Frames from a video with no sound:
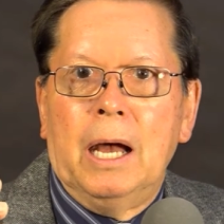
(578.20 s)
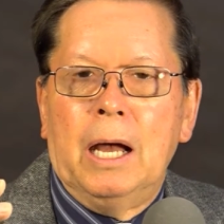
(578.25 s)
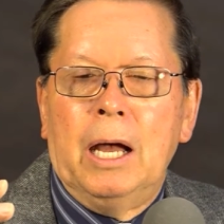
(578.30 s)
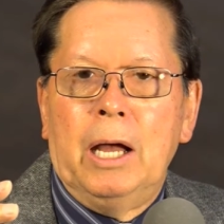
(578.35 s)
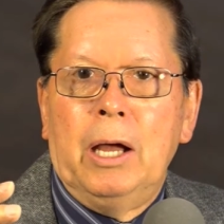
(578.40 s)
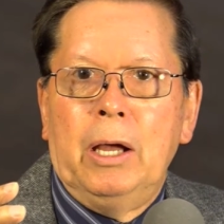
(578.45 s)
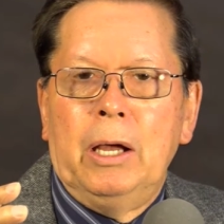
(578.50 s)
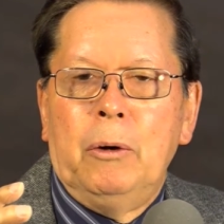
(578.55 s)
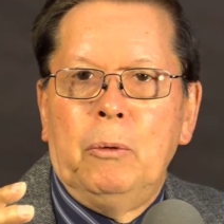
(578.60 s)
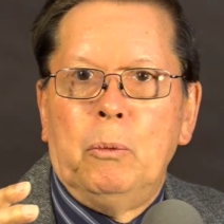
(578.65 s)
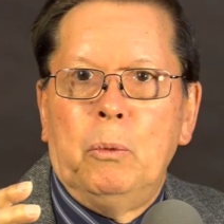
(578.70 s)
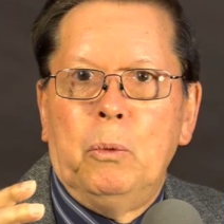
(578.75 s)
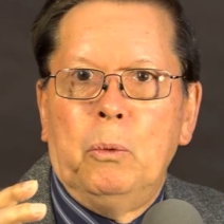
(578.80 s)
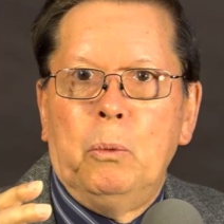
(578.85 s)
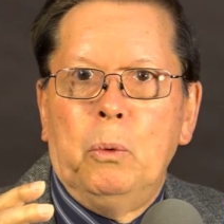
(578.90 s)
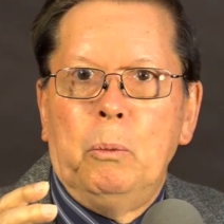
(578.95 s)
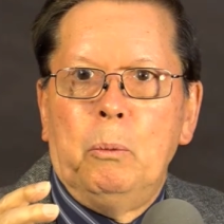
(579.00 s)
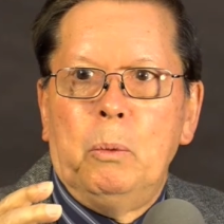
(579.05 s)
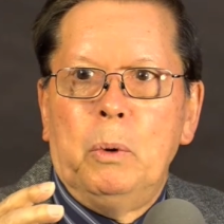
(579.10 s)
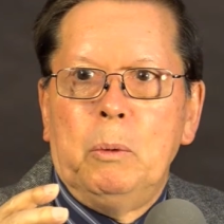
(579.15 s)

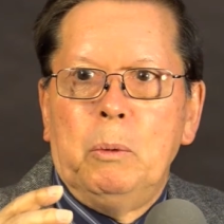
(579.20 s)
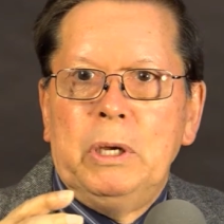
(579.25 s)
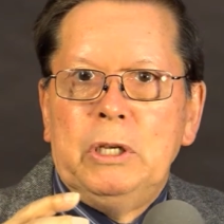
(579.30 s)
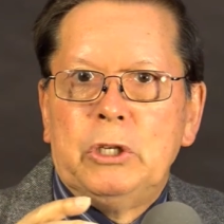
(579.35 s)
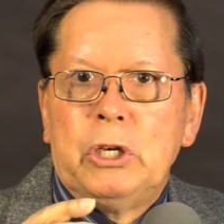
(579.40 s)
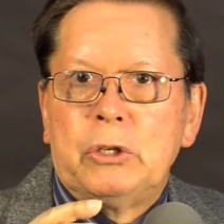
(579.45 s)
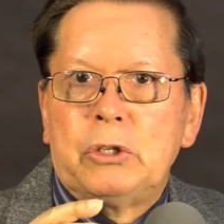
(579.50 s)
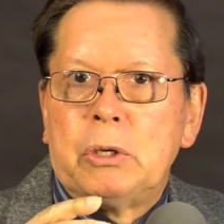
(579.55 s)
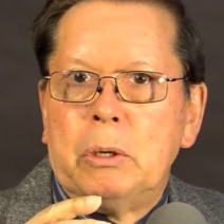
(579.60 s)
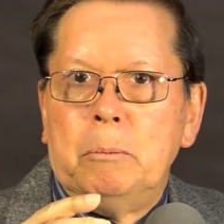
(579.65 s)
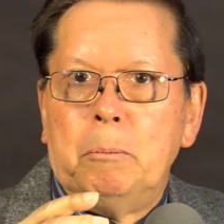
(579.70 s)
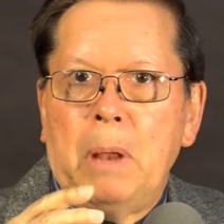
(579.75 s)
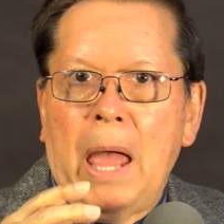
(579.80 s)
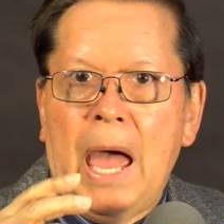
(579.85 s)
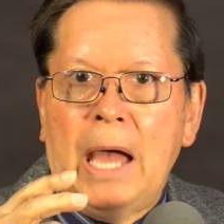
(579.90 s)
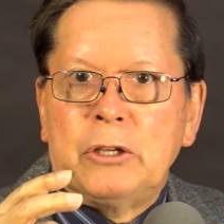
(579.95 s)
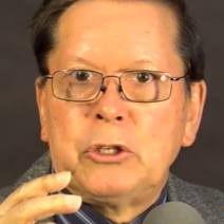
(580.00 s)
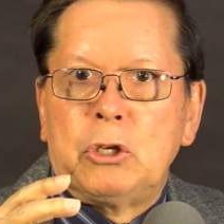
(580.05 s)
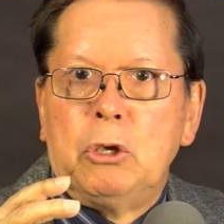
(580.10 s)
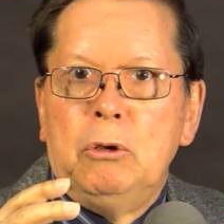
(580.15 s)
We just
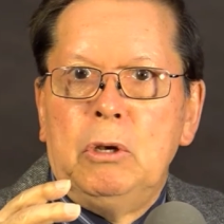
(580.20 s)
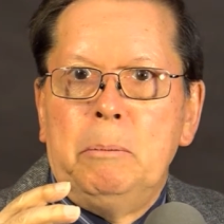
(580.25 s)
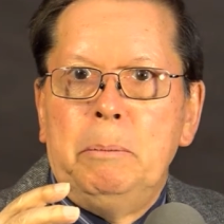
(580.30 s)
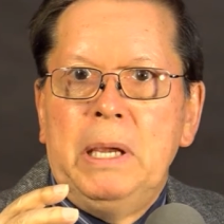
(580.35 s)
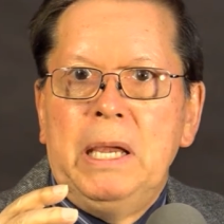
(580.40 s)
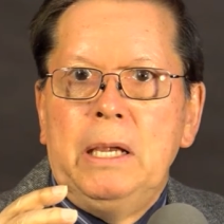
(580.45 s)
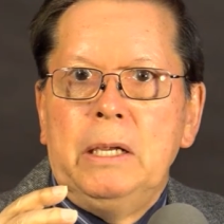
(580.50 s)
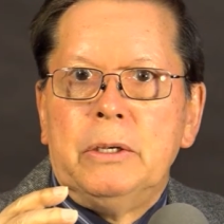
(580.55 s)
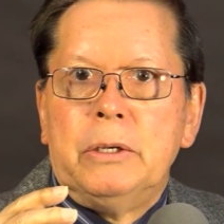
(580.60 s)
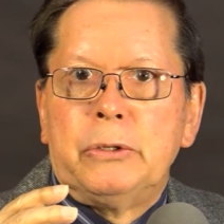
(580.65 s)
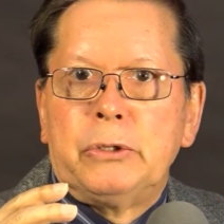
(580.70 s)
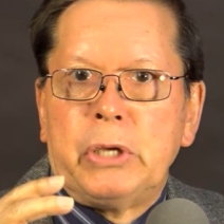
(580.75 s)
ask you to be